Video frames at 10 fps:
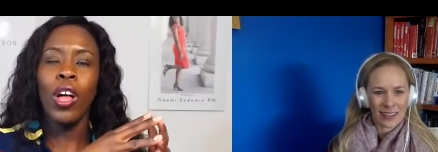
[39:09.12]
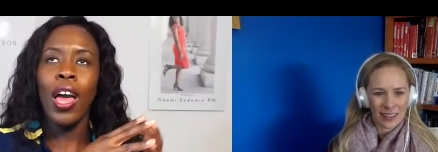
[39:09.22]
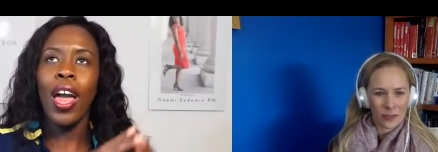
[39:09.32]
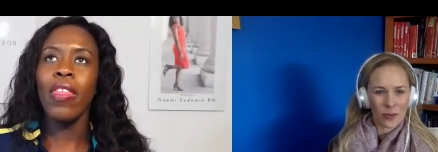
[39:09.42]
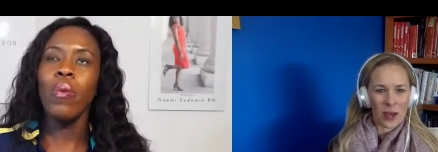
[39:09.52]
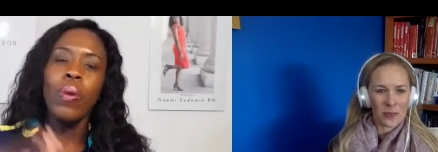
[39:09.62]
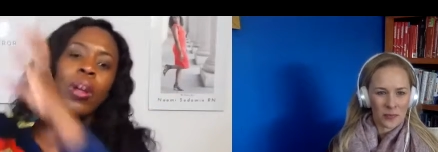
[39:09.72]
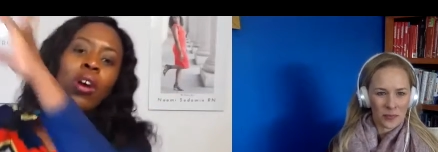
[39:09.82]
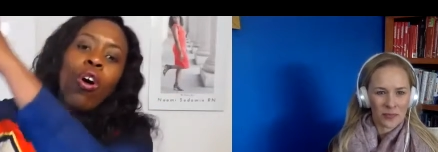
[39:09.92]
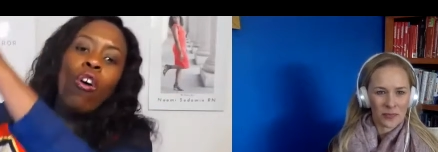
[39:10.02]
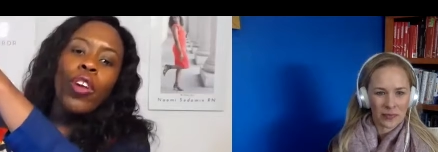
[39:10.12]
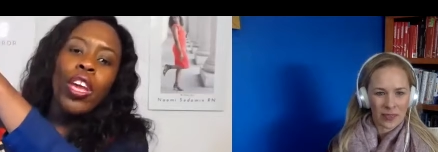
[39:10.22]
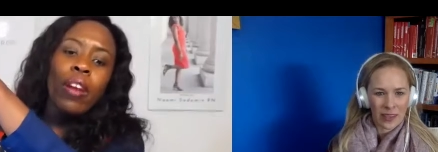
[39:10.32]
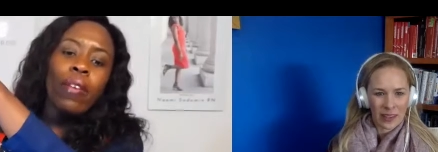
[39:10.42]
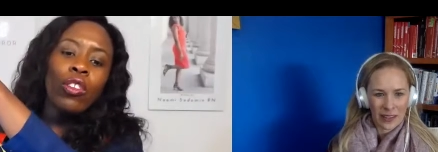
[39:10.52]
Speaker 1: And then we want to go over
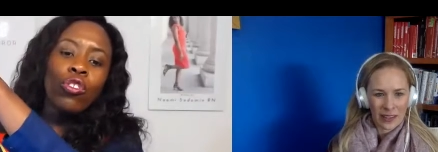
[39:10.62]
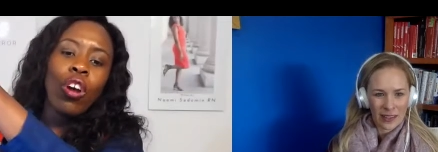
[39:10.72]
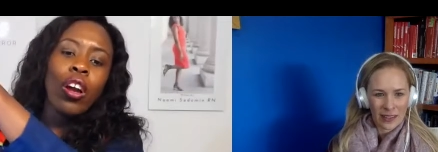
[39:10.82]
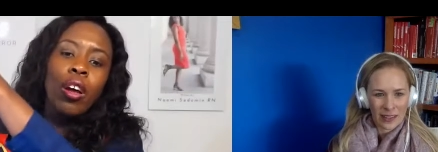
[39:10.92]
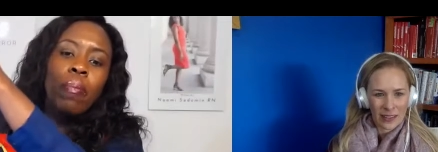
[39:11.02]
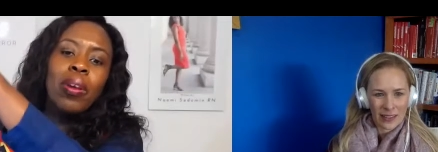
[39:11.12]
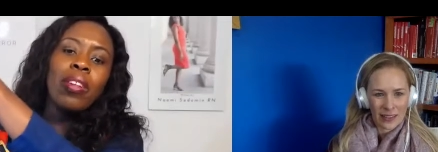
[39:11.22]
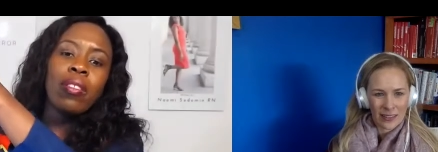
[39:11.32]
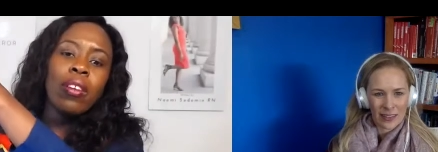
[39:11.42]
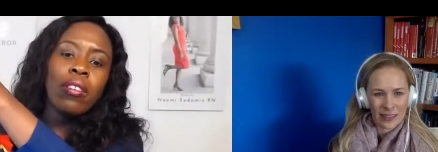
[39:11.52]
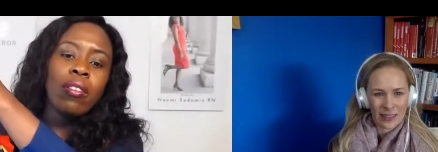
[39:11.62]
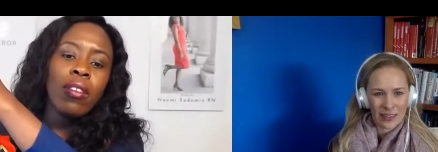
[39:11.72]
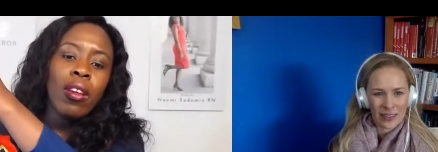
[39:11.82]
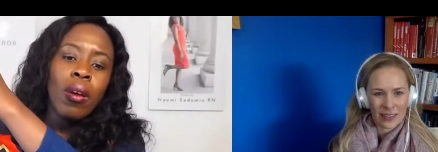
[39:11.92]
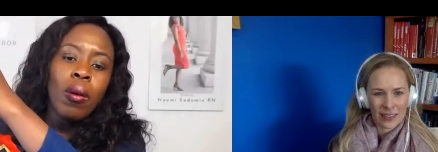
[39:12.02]
here and start a business,
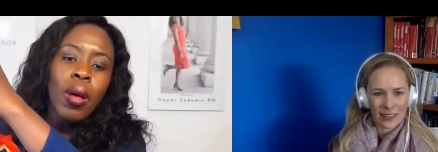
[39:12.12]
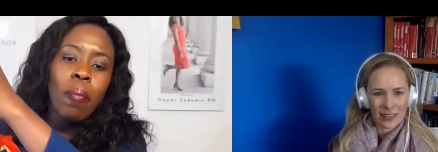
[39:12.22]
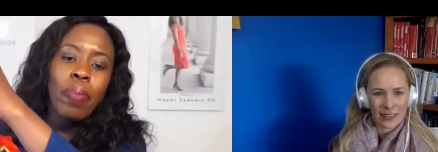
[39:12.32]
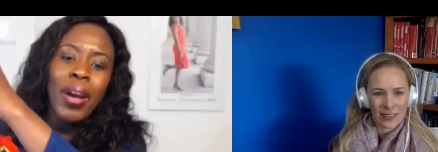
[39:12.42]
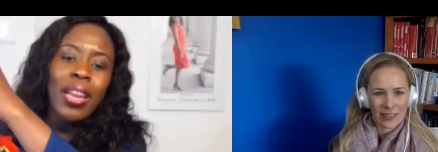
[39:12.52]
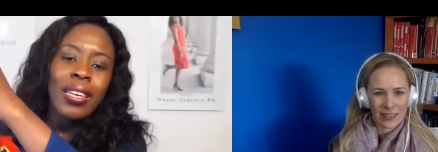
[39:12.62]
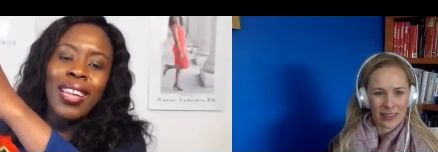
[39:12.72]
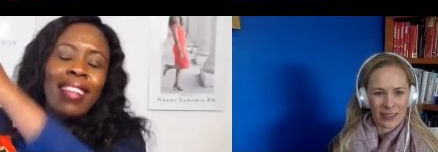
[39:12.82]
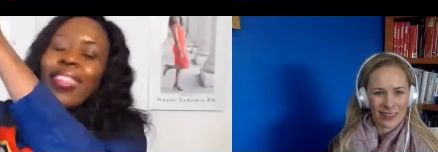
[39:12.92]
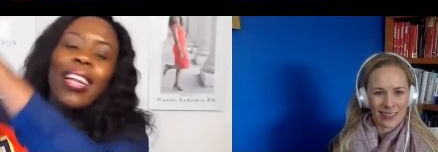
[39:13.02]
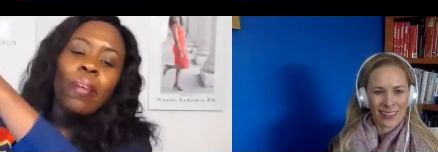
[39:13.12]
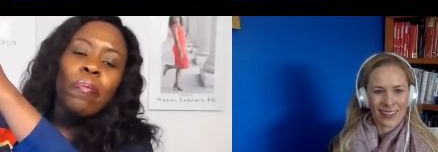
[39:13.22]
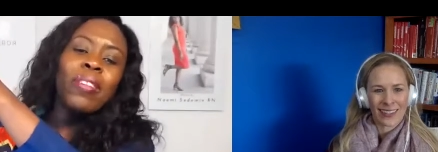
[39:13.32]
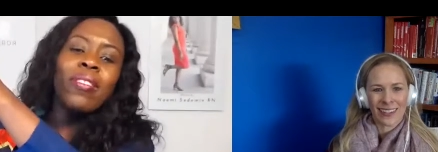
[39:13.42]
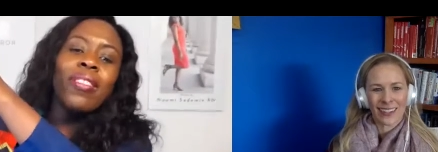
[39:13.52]
but that's not the
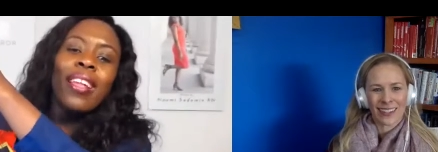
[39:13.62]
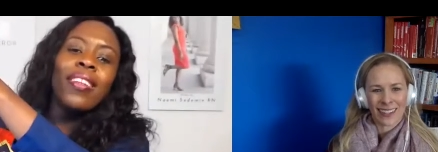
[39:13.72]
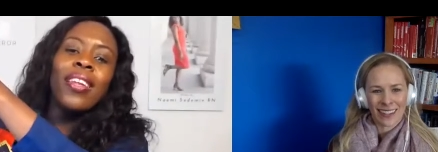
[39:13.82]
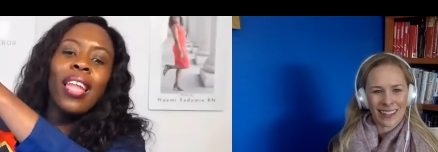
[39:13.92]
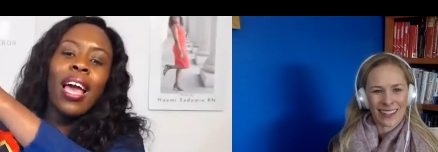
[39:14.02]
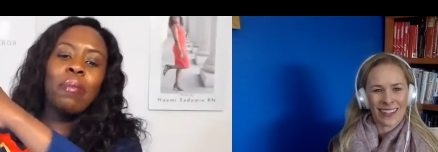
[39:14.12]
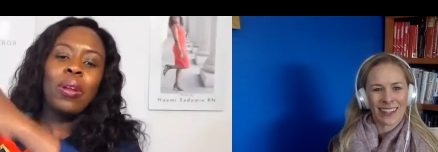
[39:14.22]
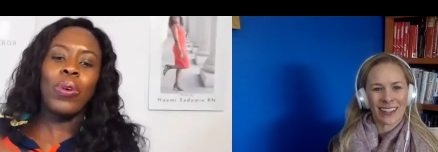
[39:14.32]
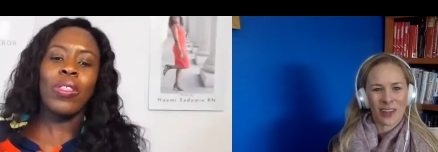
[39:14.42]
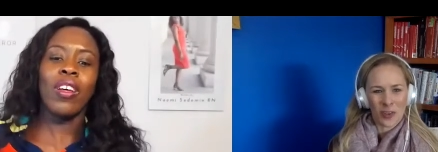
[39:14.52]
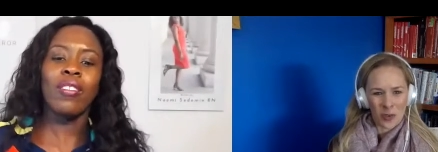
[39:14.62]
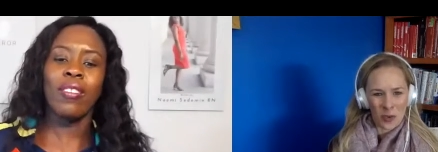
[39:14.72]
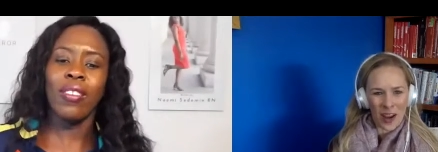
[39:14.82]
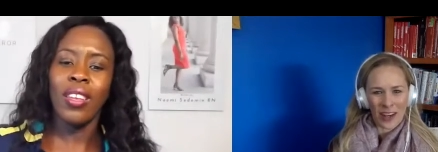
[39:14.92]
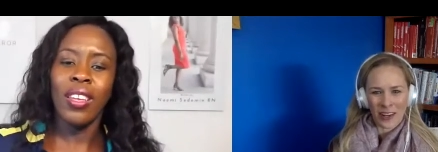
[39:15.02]
business that's in alignment with us.
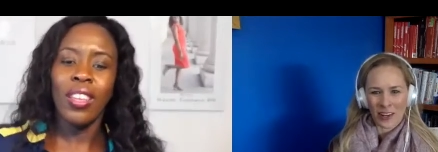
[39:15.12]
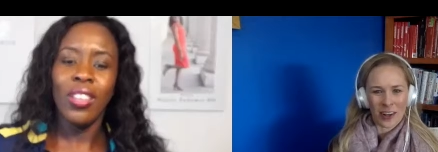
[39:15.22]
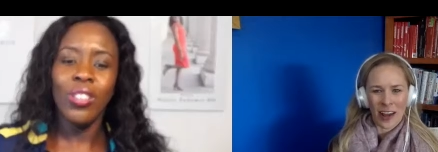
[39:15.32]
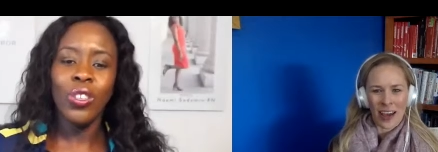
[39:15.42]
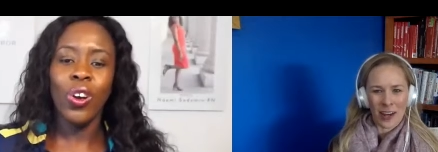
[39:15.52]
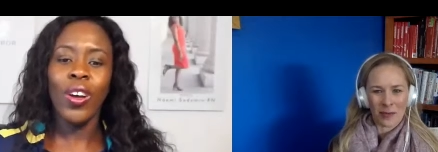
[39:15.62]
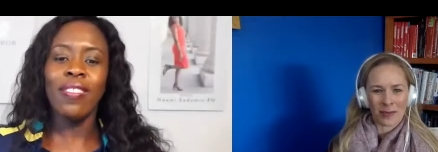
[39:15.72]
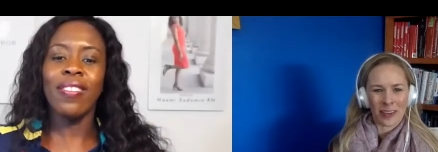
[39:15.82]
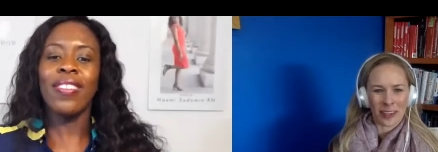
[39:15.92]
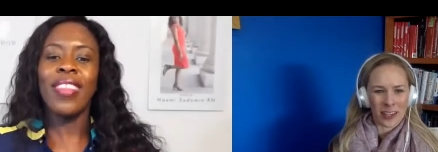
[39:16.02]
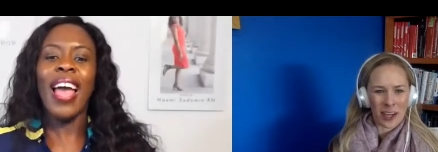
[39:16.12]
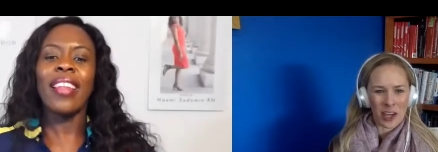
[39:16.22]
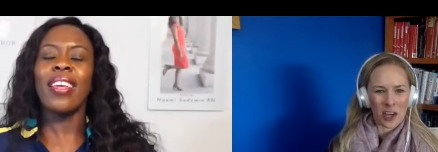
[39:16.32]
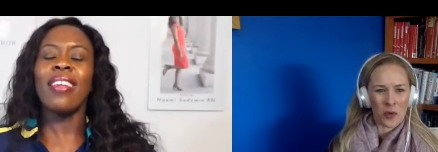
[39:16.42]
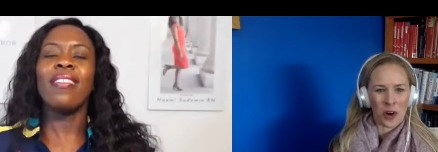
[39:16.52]
Speaker 2: Right.
Speaker 1: You're going to end up feeling
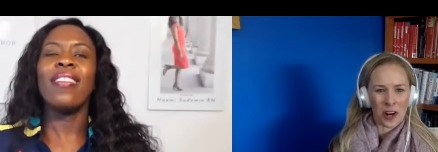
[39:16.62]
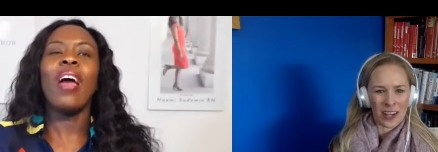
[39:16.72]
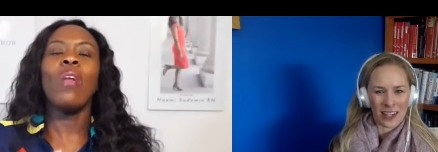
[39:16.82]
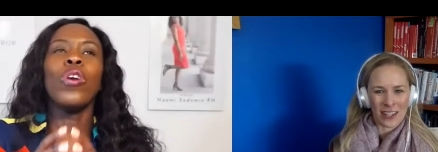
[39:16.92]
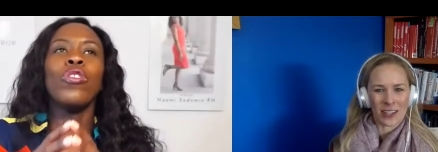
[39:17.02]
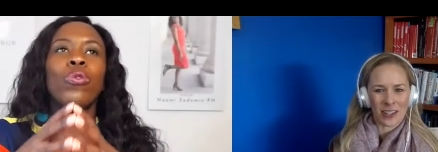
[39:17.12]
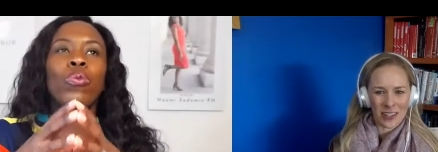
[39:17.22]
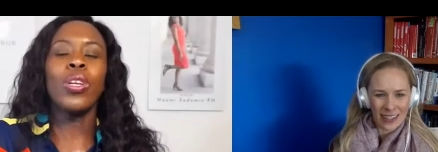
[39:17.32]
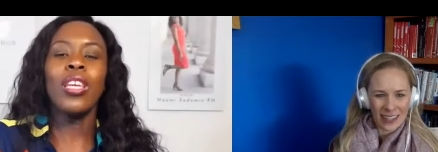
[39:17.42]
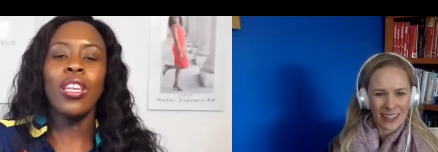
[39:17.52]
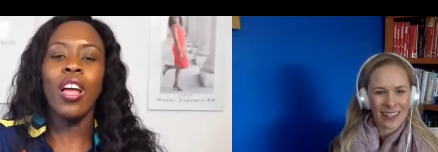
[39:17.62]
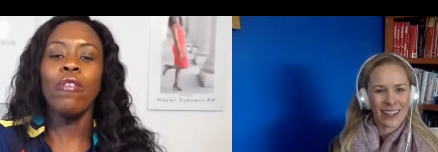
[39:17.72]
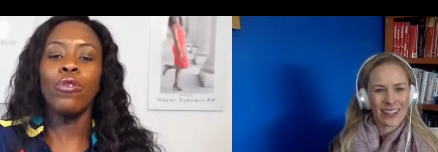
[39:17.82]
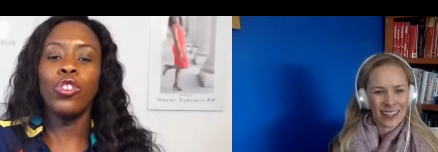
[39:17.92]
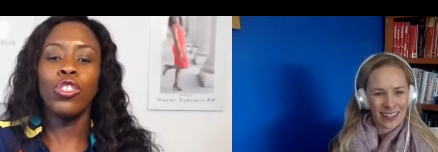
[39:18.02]
like you're working too. Really love
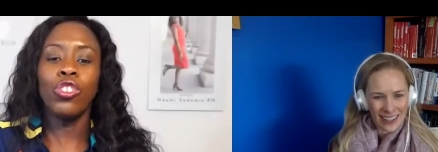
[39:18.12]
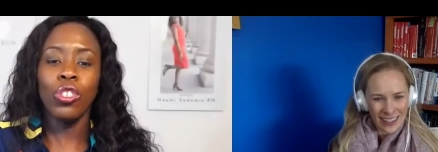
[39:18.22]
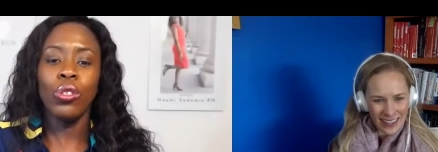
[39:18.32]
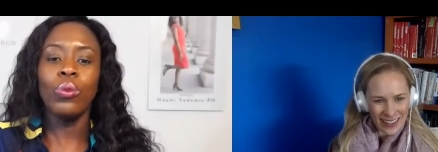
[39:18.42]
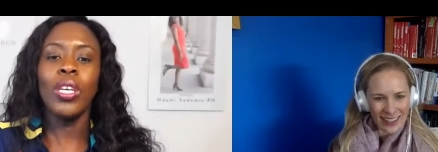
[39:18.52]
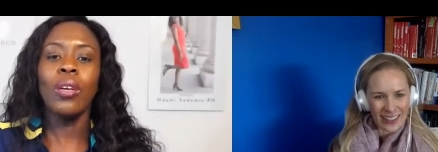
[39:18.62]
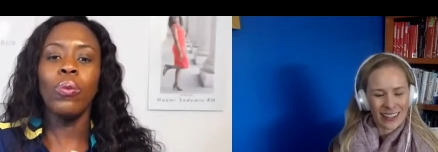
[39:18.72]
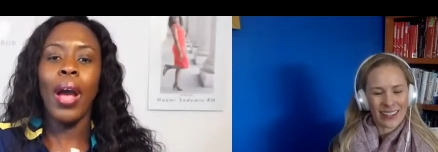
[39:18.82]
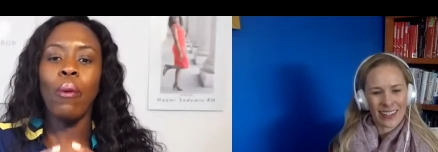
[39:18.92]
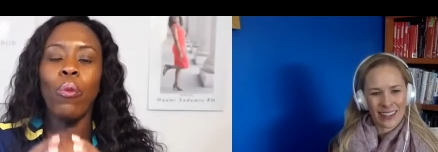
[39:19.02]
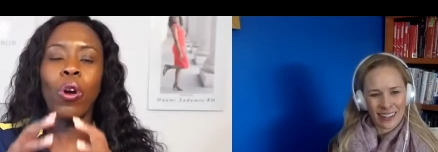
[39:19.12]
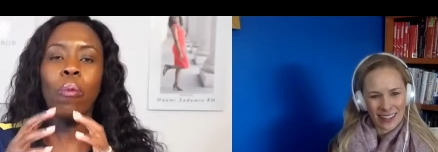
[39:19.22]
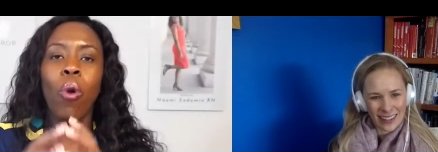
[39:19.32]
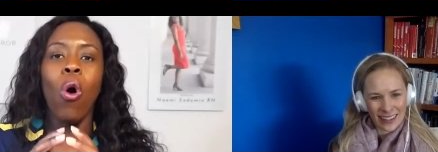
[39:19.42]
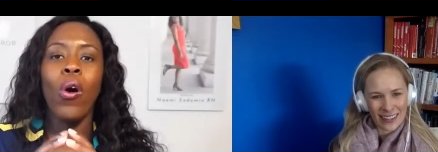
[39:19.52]
to do. I work
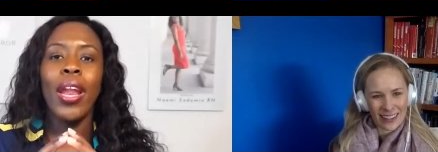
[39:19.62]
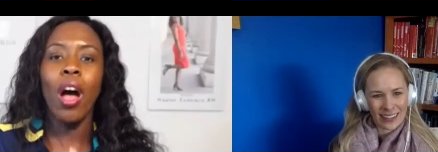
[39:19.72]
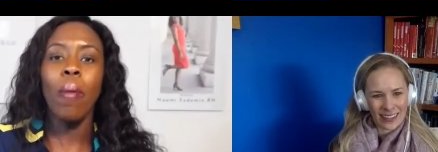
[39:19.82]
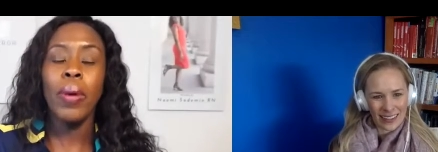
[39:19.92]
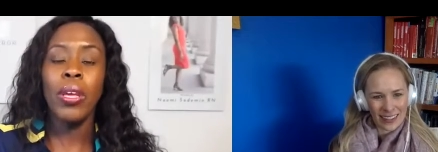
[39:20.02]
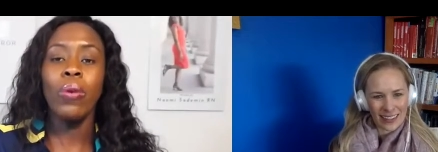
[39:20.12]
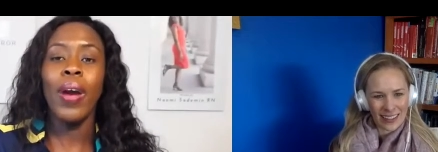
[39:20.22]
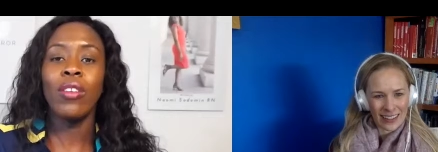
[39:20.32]
more on helping you as